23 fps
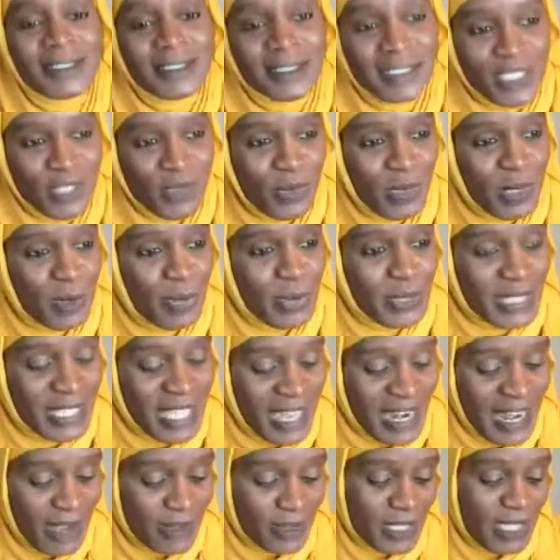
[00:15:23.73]
Just want to put
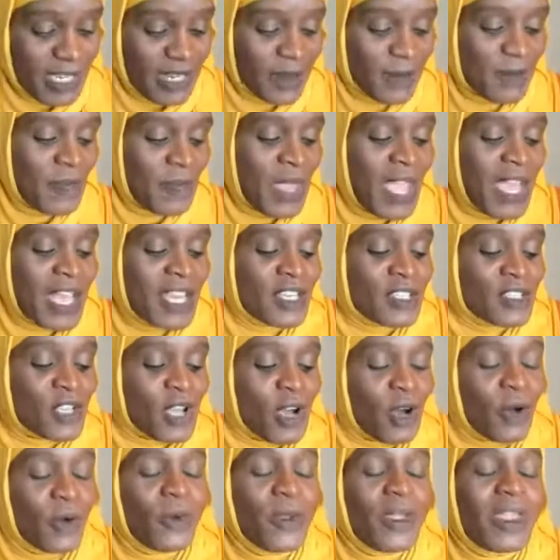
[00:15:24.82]
that out there.
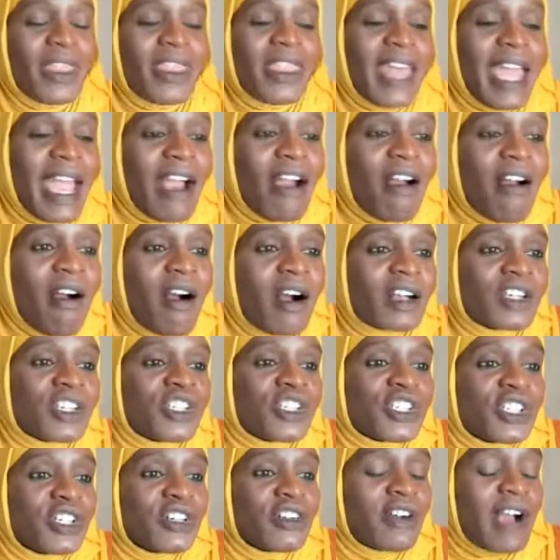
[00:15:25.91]
So there are
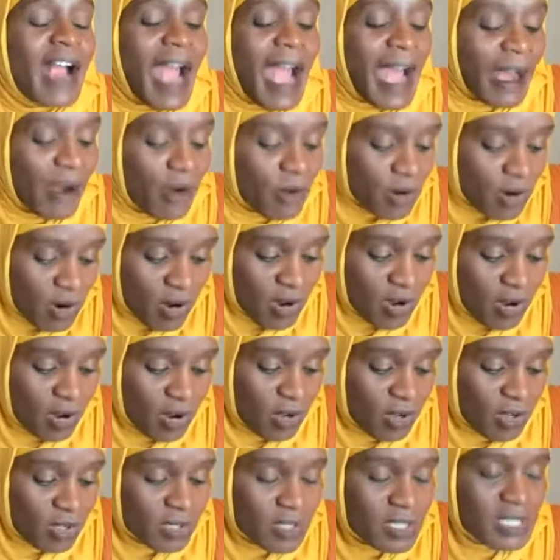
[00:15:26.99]
sugar
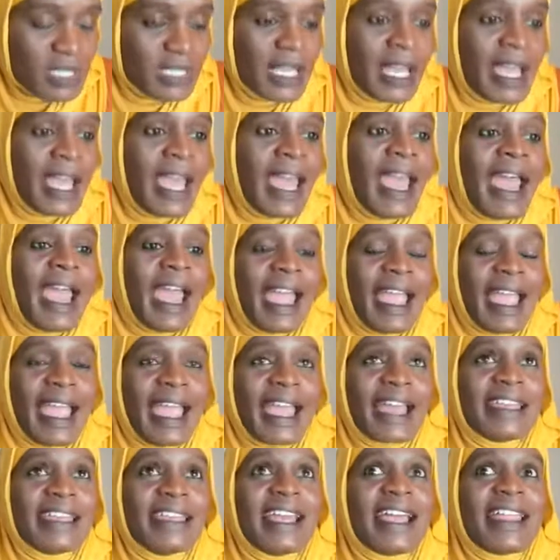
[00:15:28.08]
alcohols,
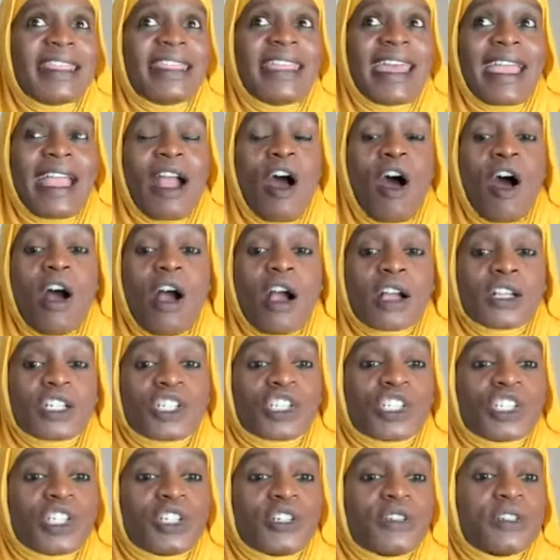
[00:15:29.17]
and they are
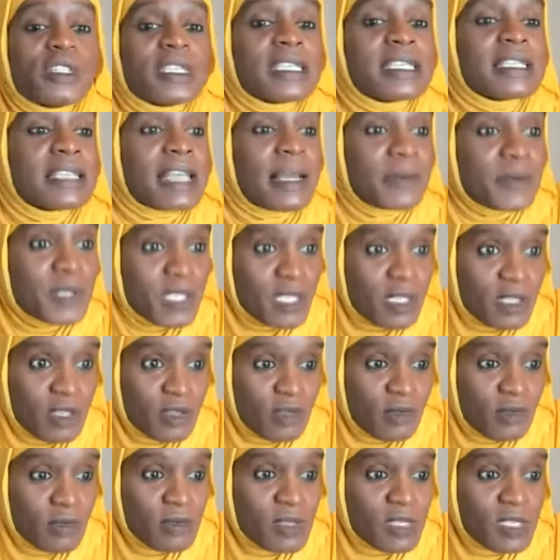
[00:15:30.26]
sugar
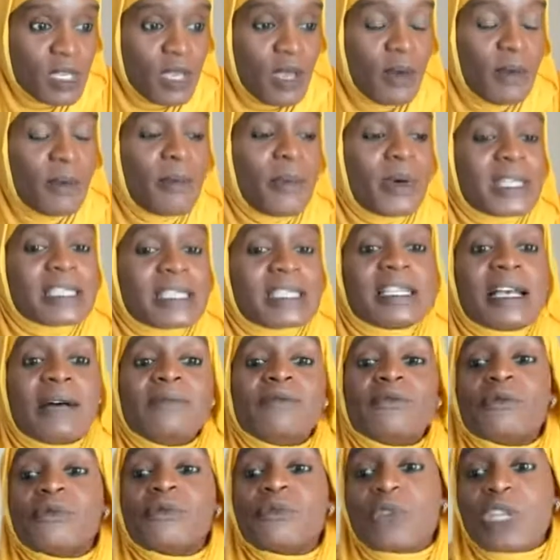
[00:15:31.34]
substitutes, but
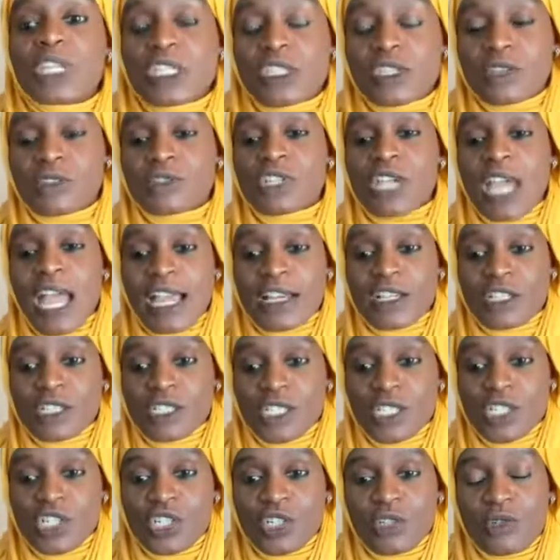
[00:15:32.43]
some research
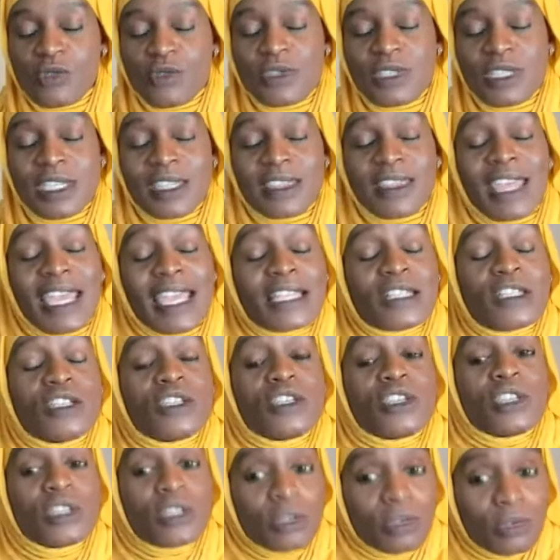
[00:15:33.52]
actually shows that they
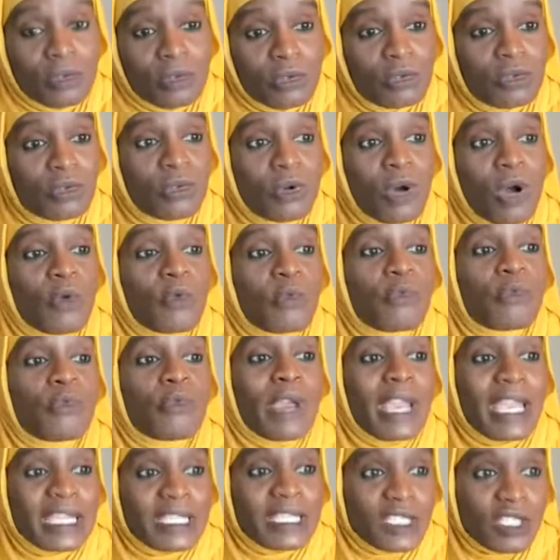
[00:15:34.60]
too
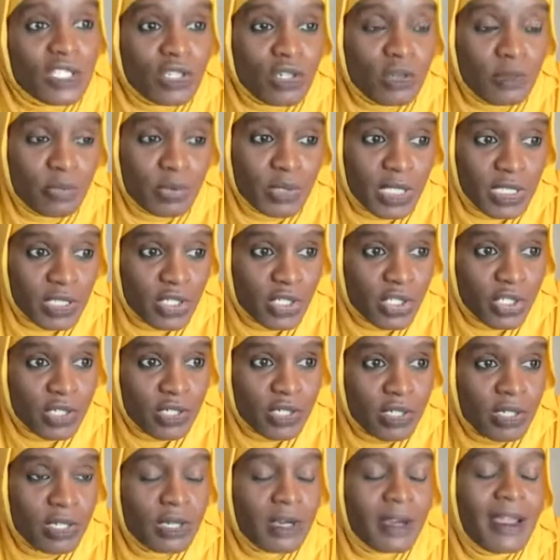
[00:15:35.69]
raise your blood
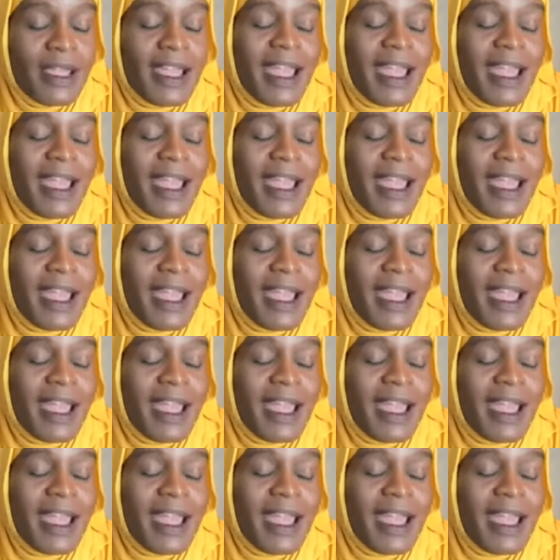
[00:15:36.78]
sugar.